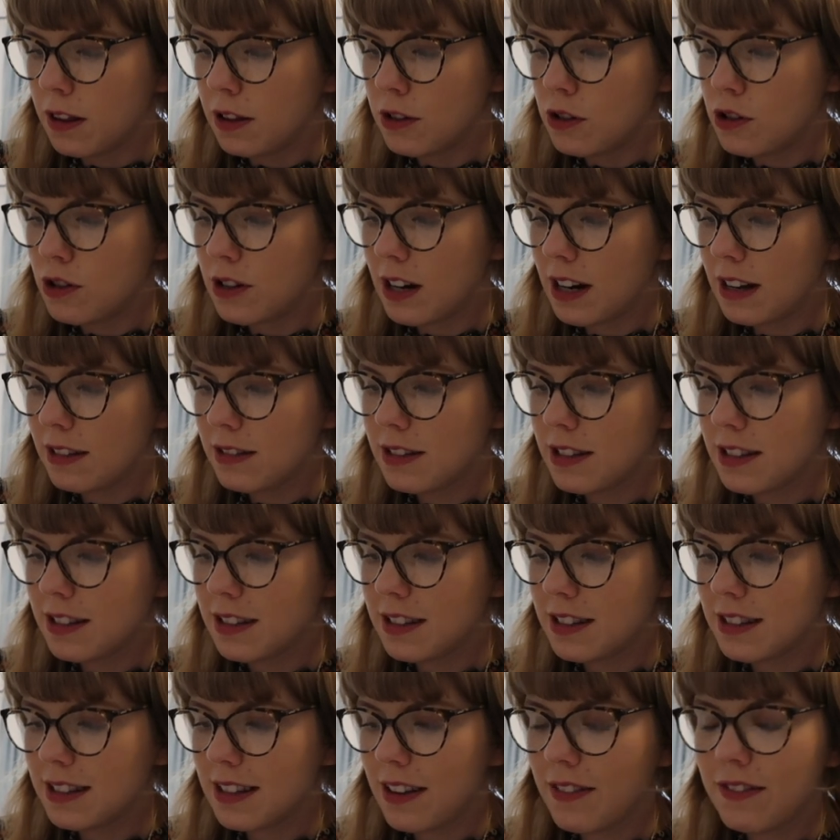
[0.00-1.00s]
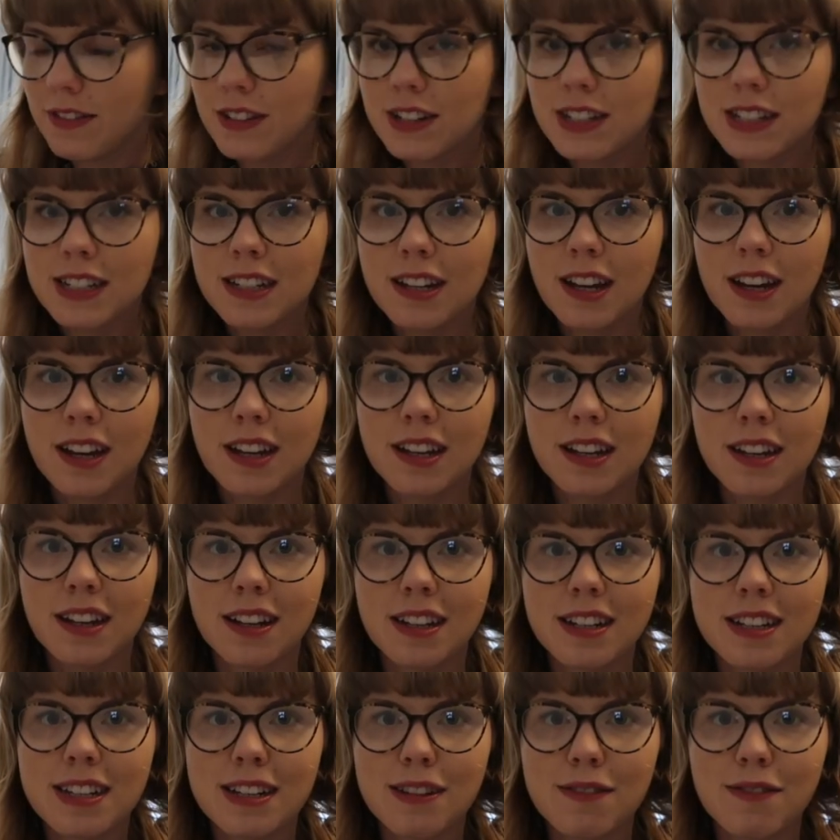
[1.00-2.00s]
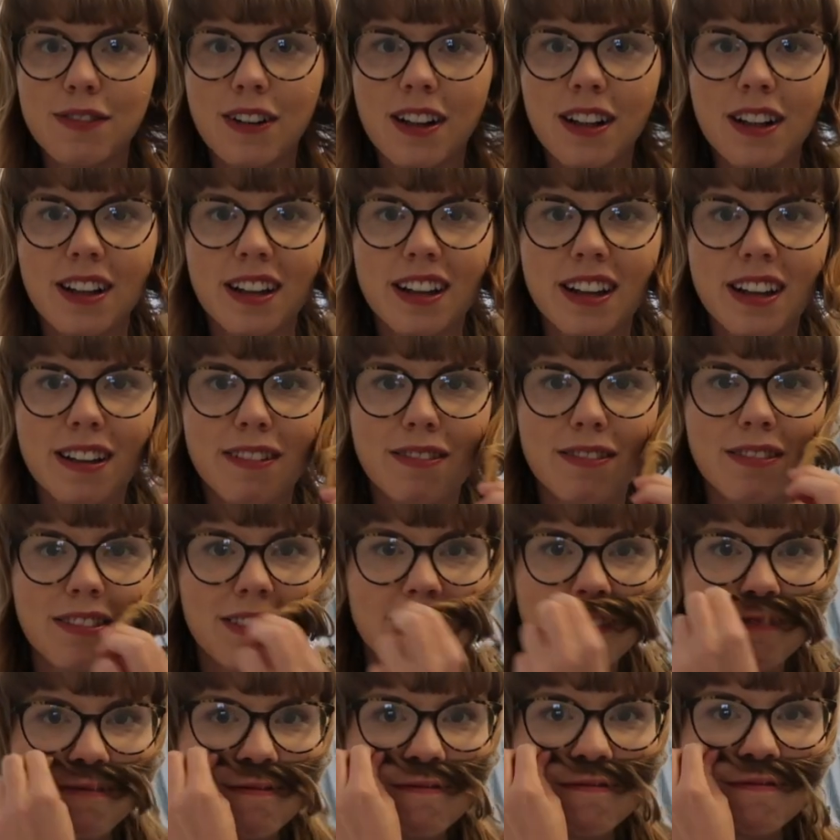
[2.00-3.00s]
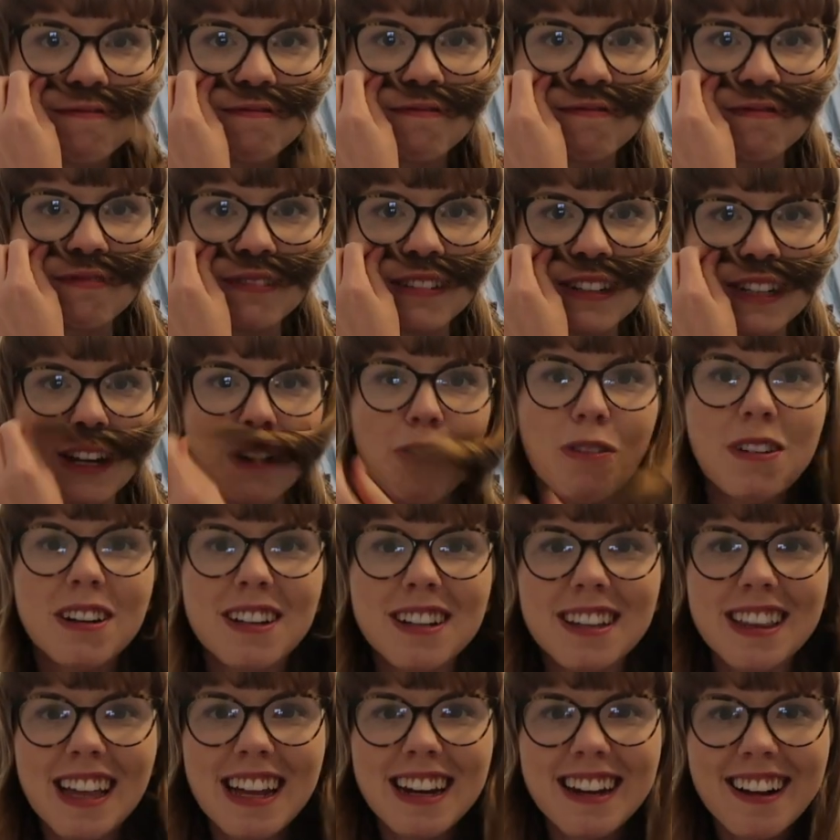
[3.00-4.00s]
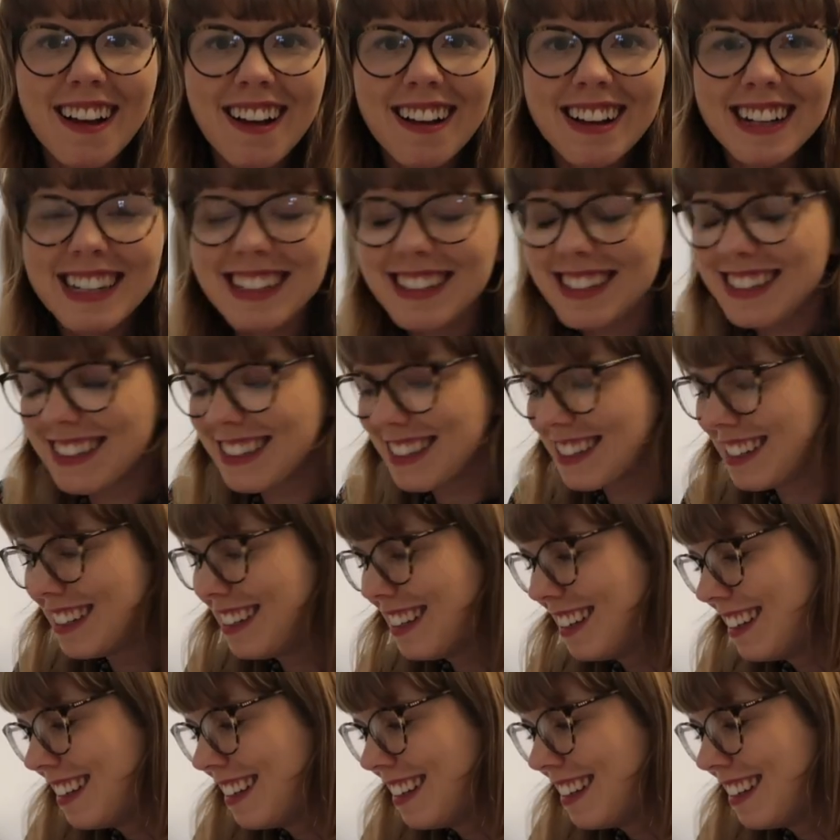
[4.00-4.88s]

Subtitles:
The trousers are £79.95. No wonder they're nice.